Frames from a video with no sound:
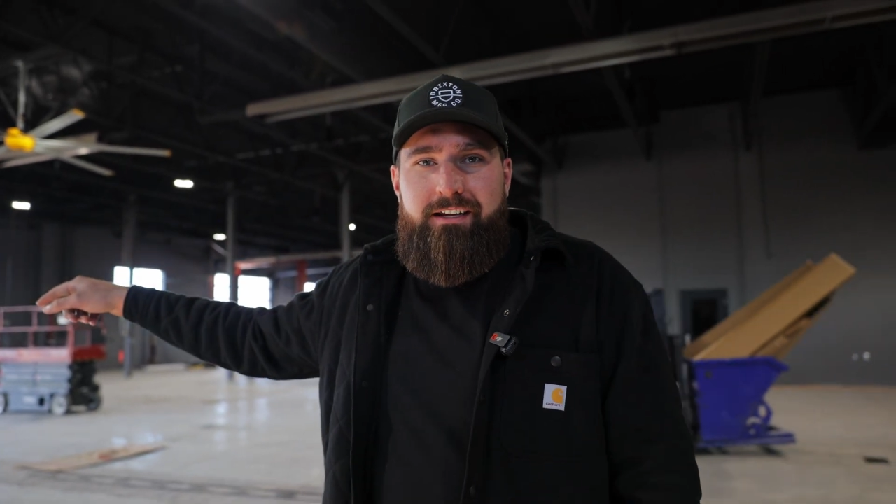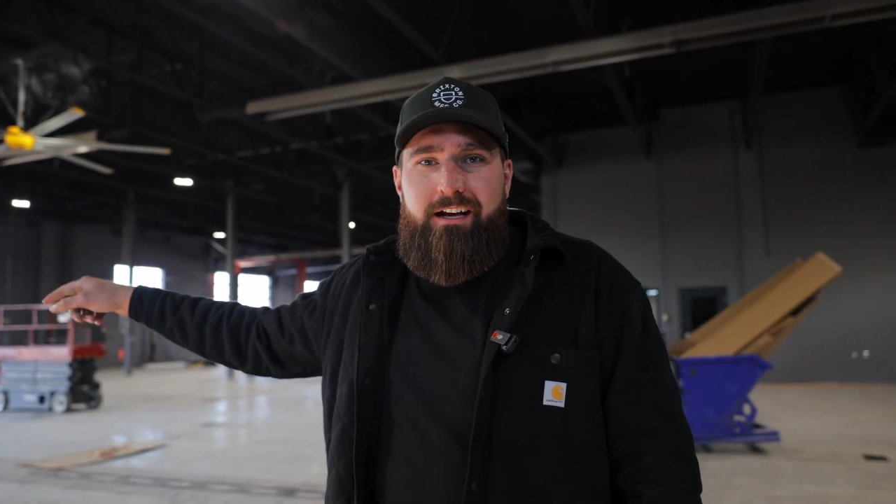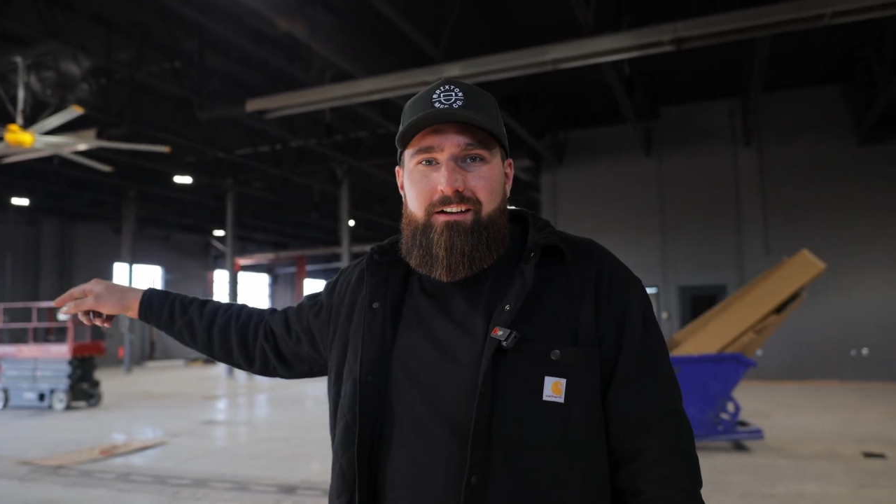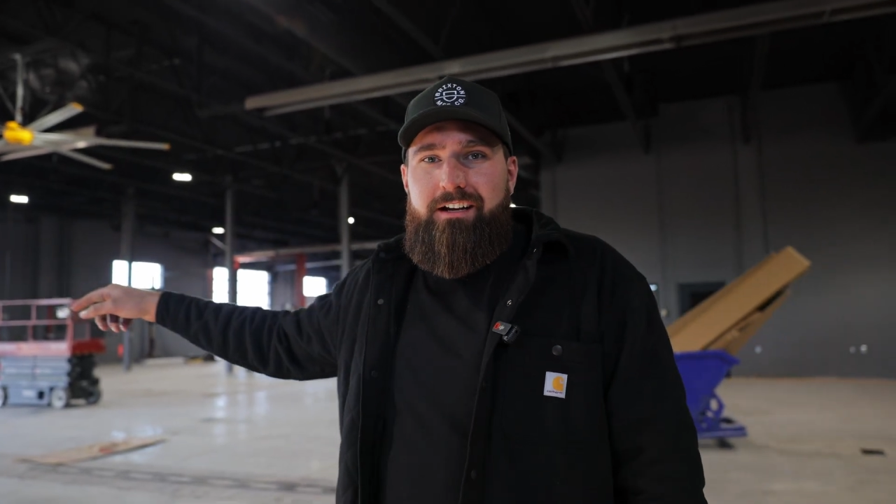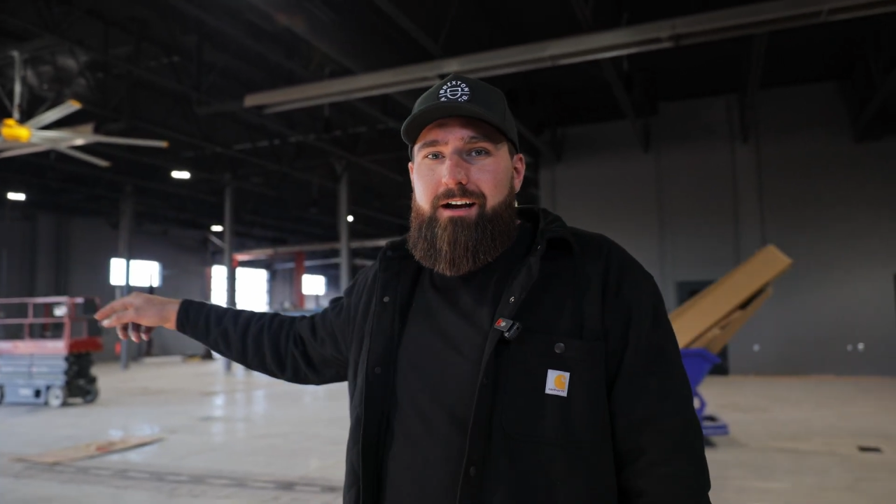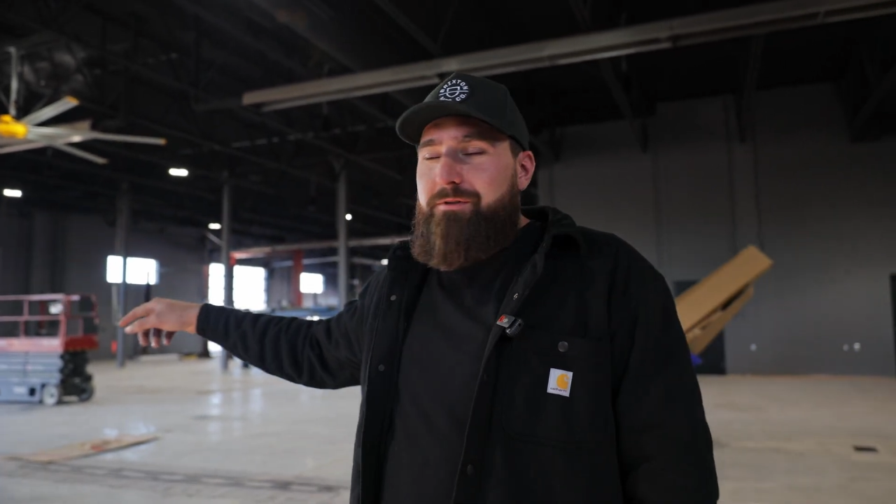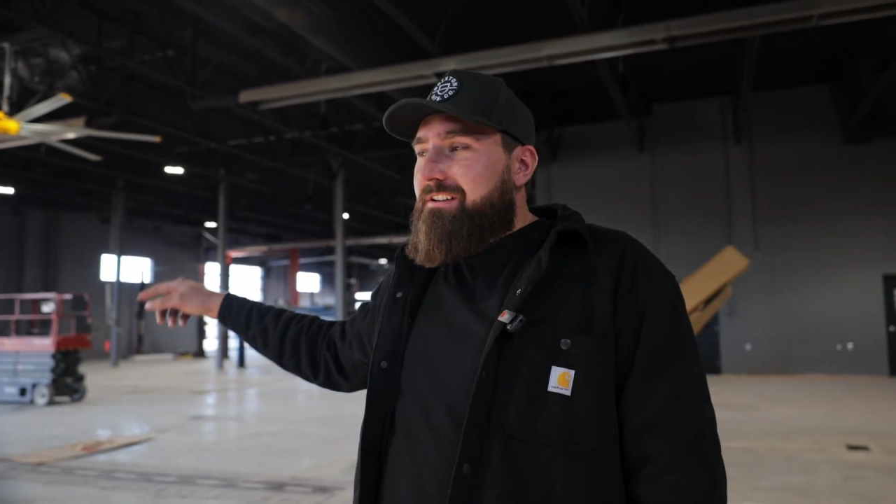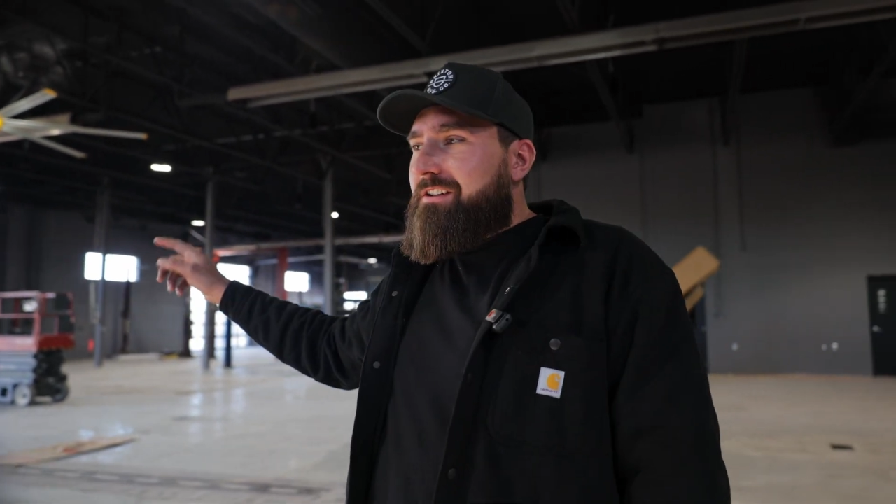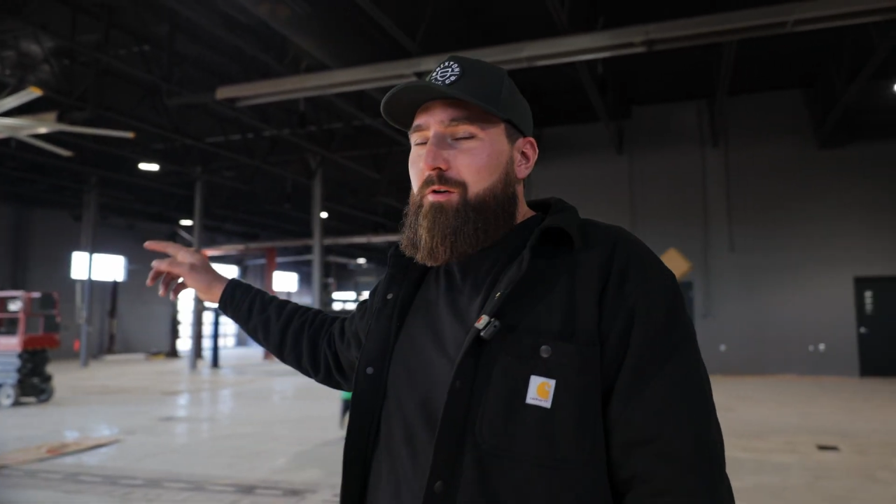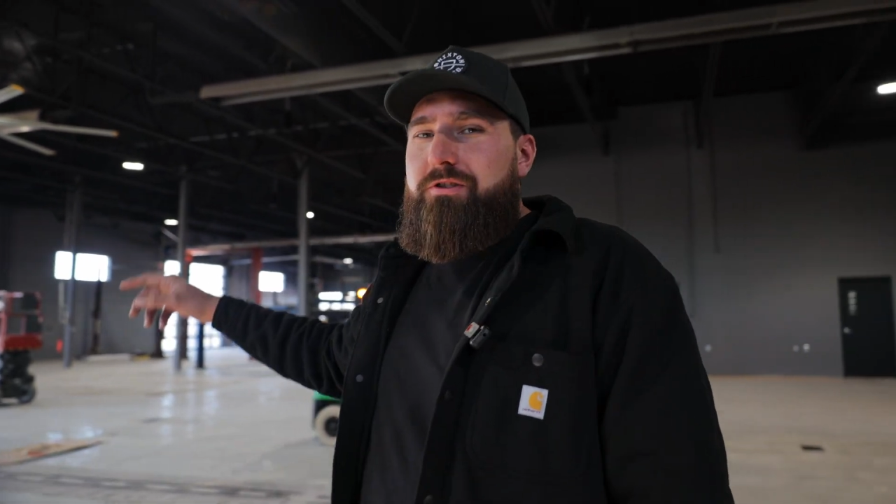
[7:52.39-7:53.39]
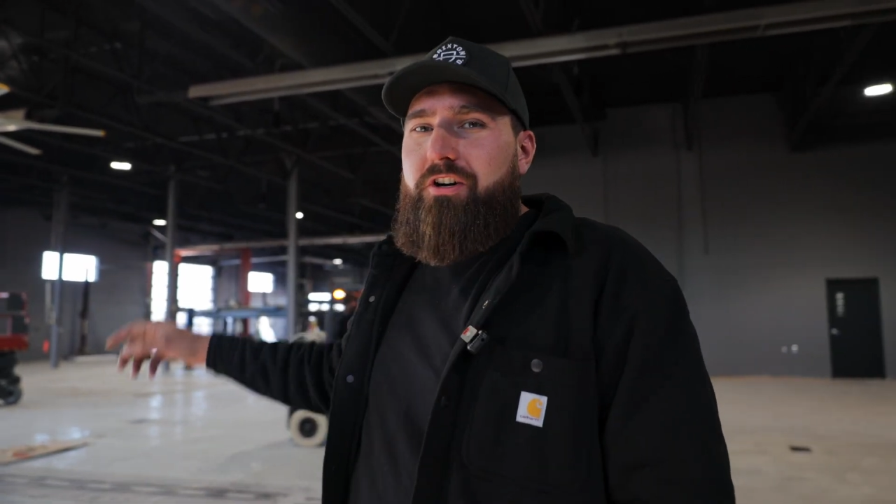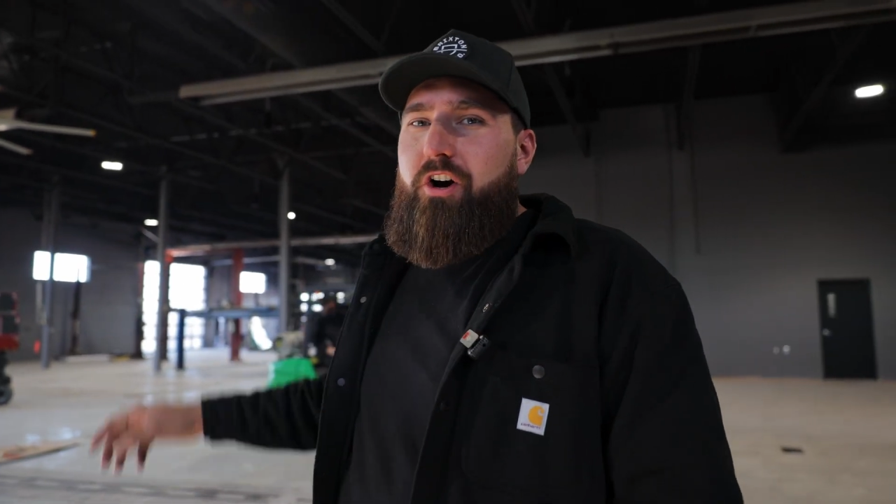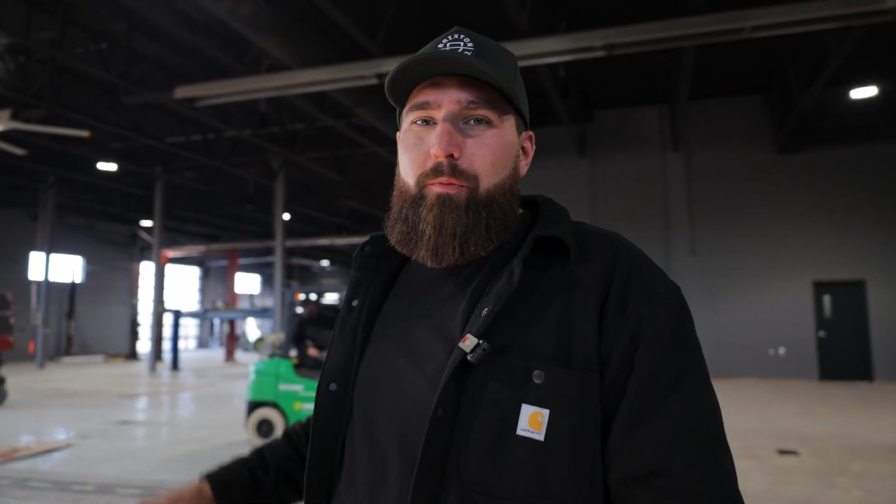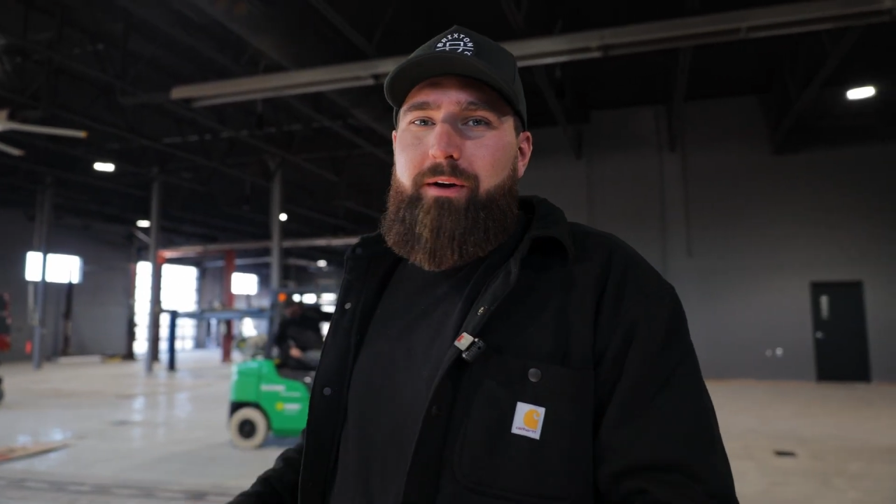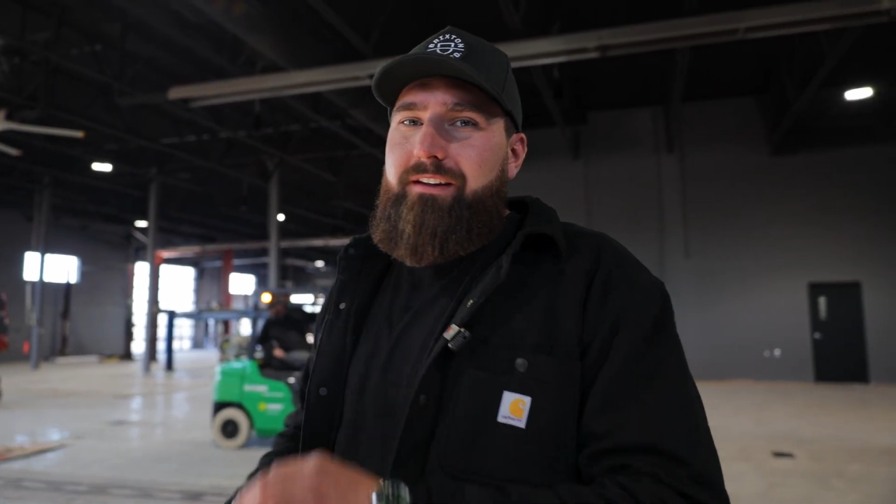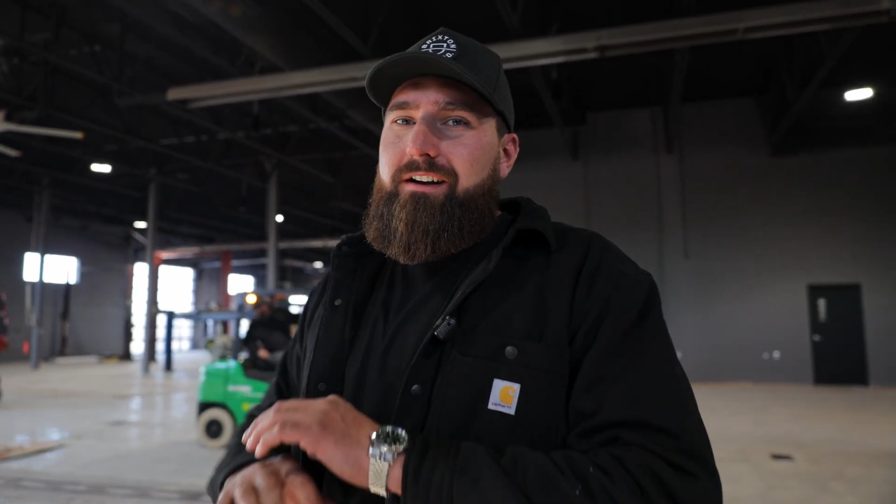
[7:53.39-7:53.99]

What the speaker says: the helicopter and the doors are open,